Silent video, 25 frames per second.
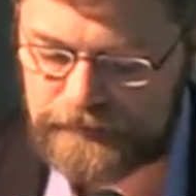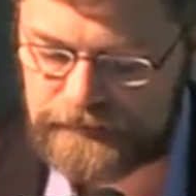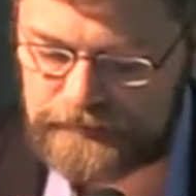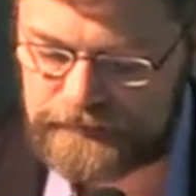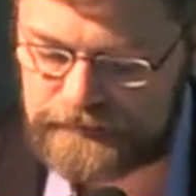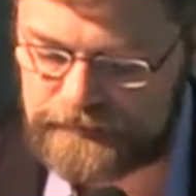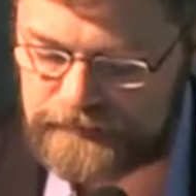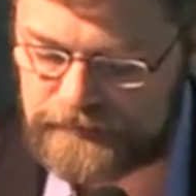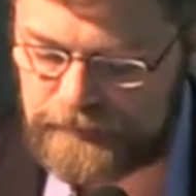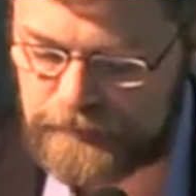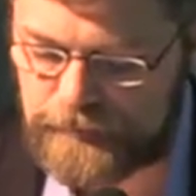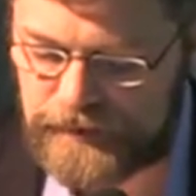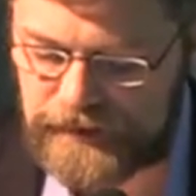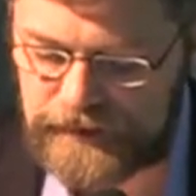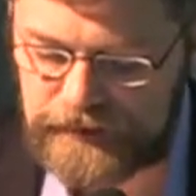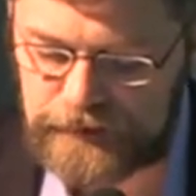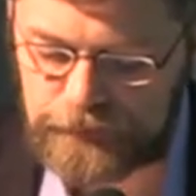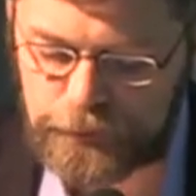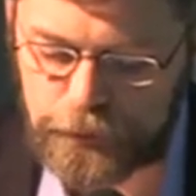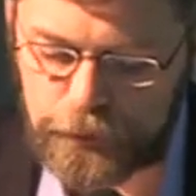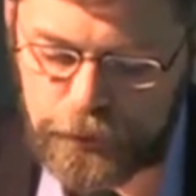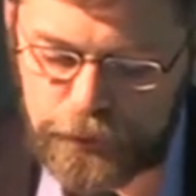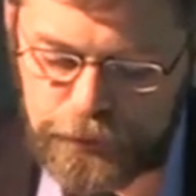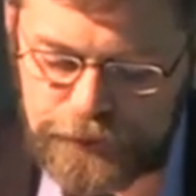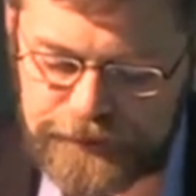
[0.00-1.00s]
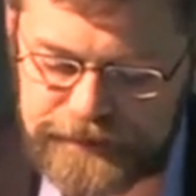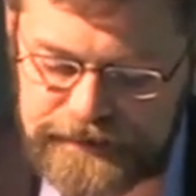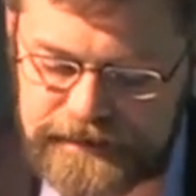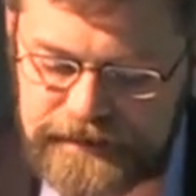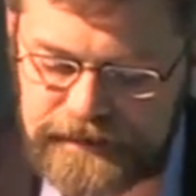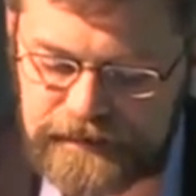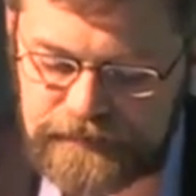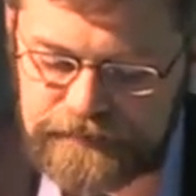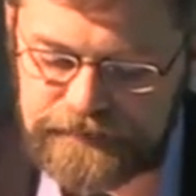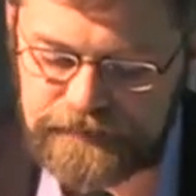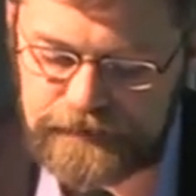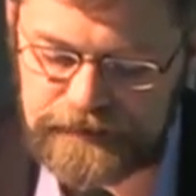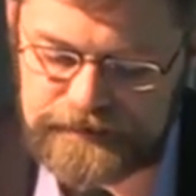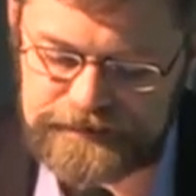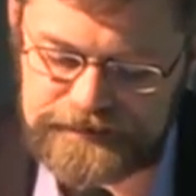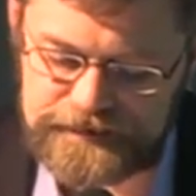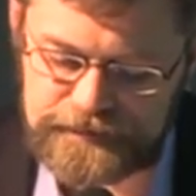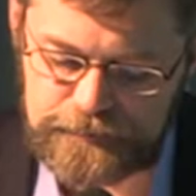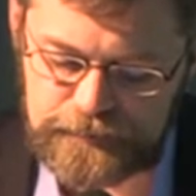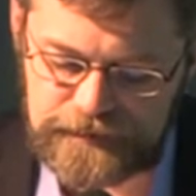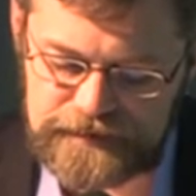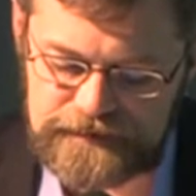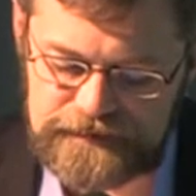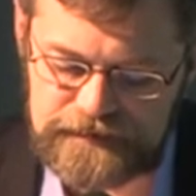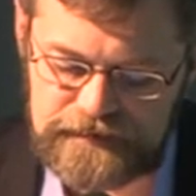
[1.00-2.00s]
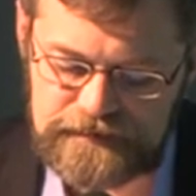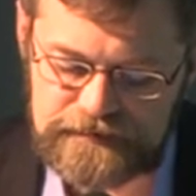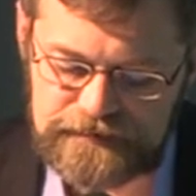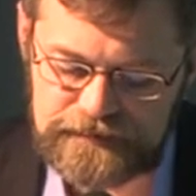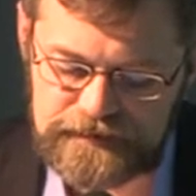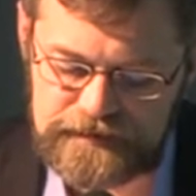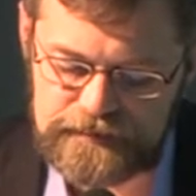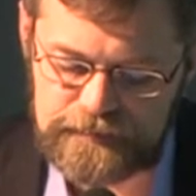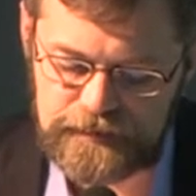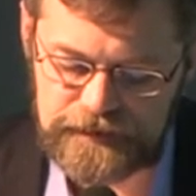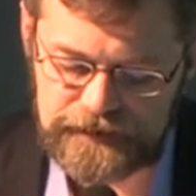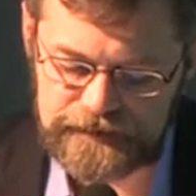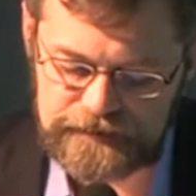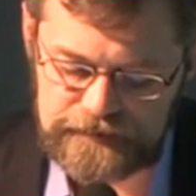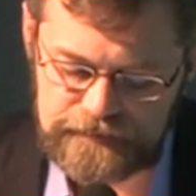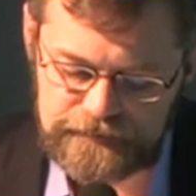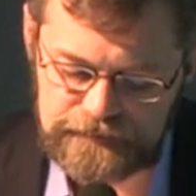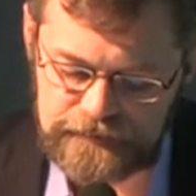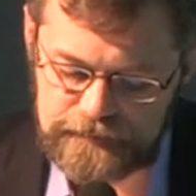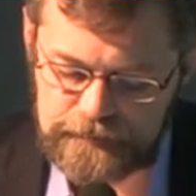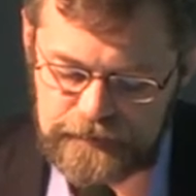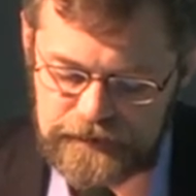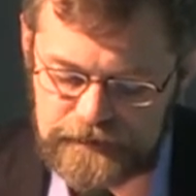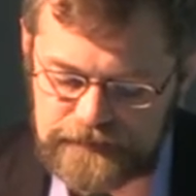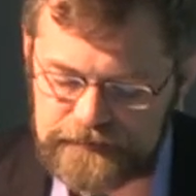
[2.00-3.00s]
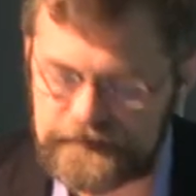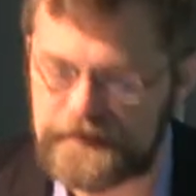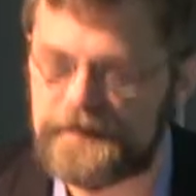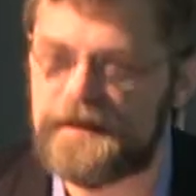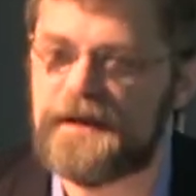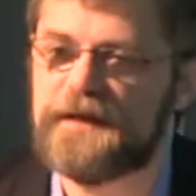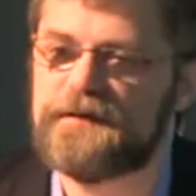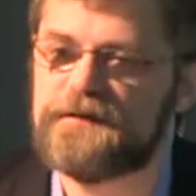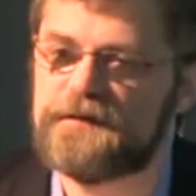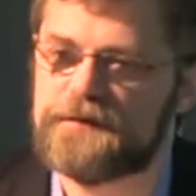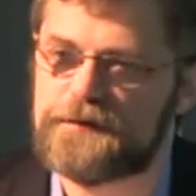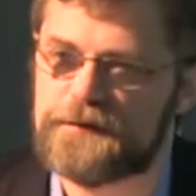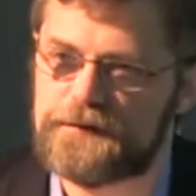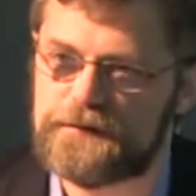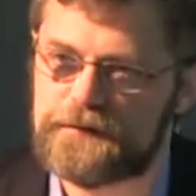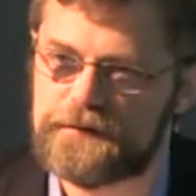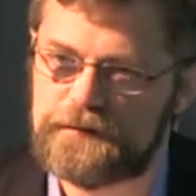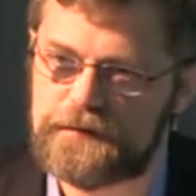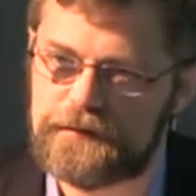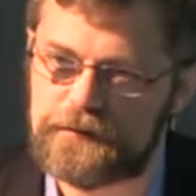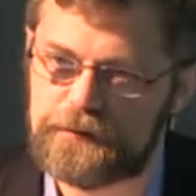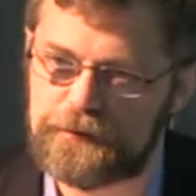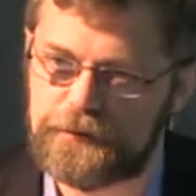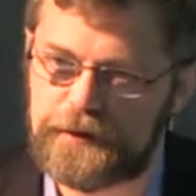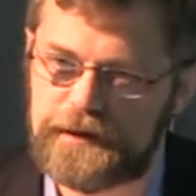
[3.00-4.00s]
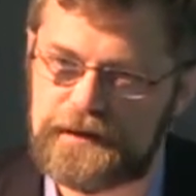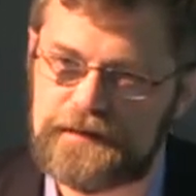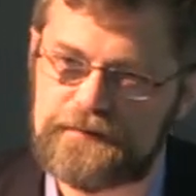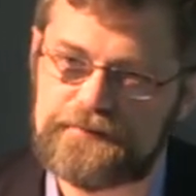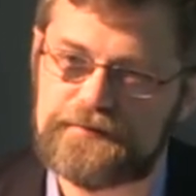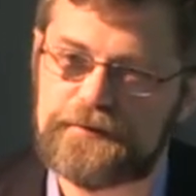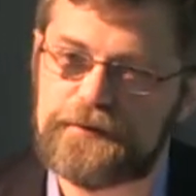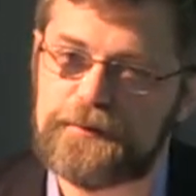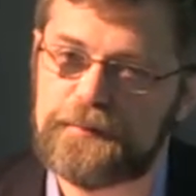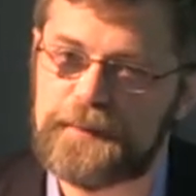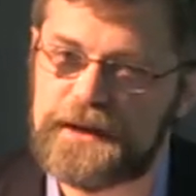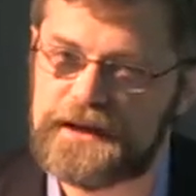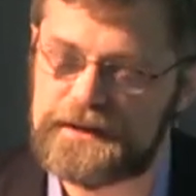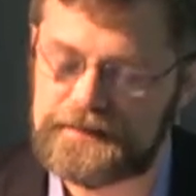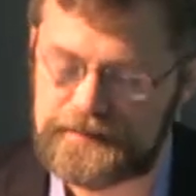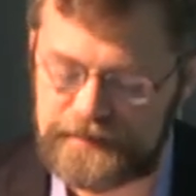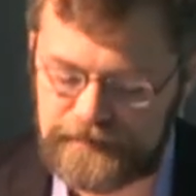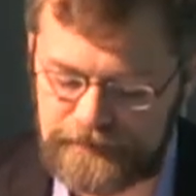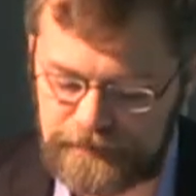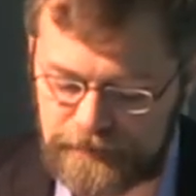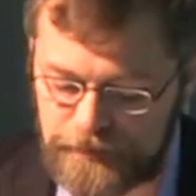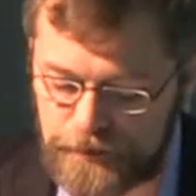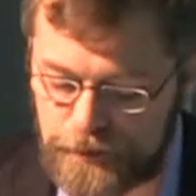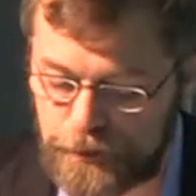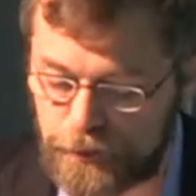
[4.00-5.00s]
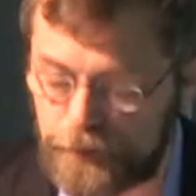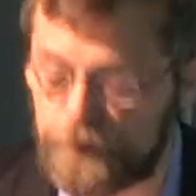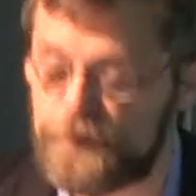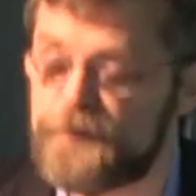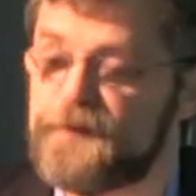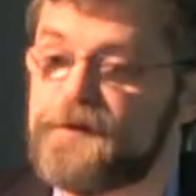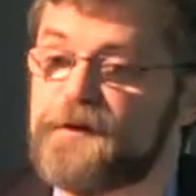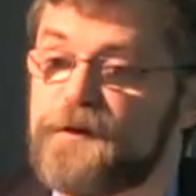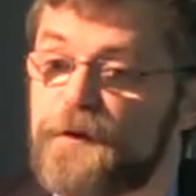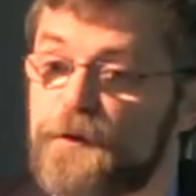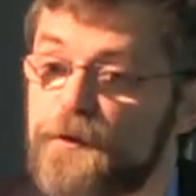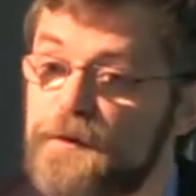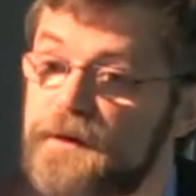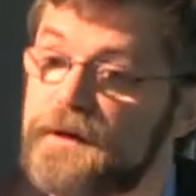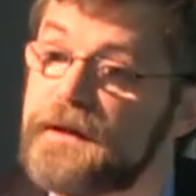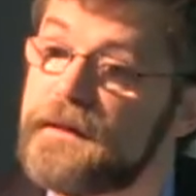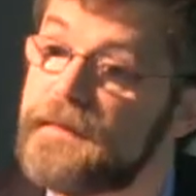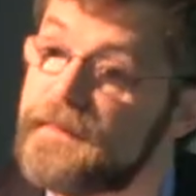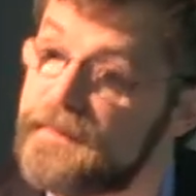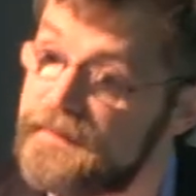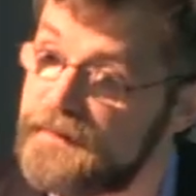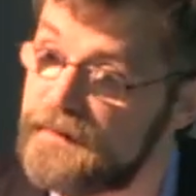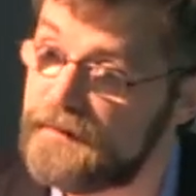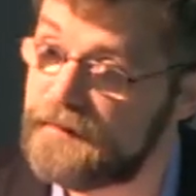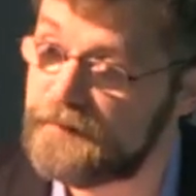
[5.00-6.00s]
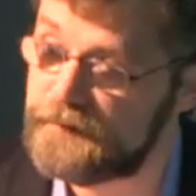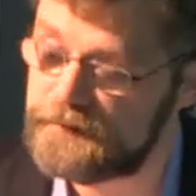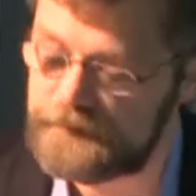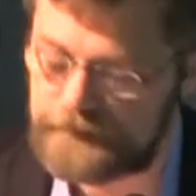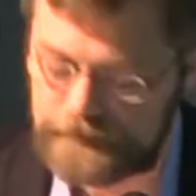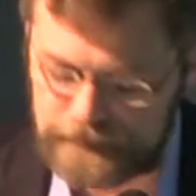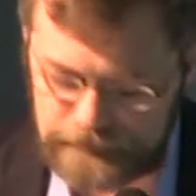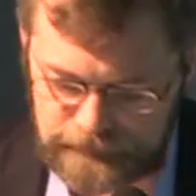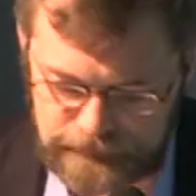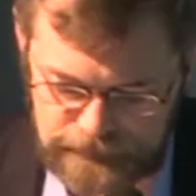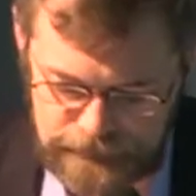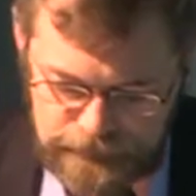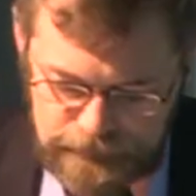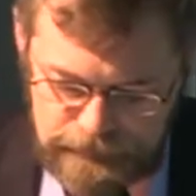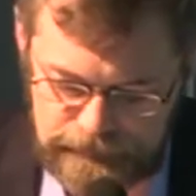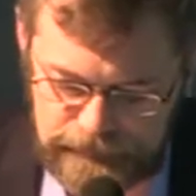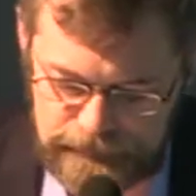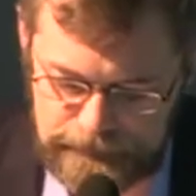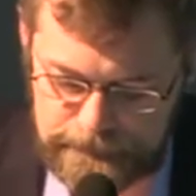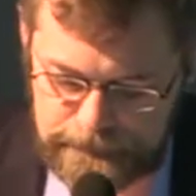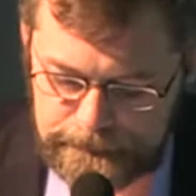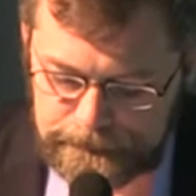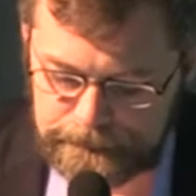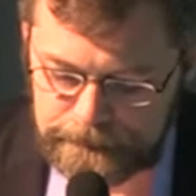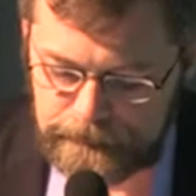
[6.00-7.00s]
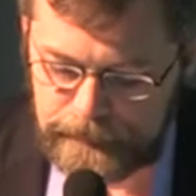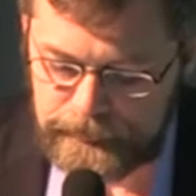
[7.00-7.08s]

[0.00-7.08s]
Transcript: This is the male courting a chimpanzee female. This female is a nestress, is ready for mating, or so he thinks, okay?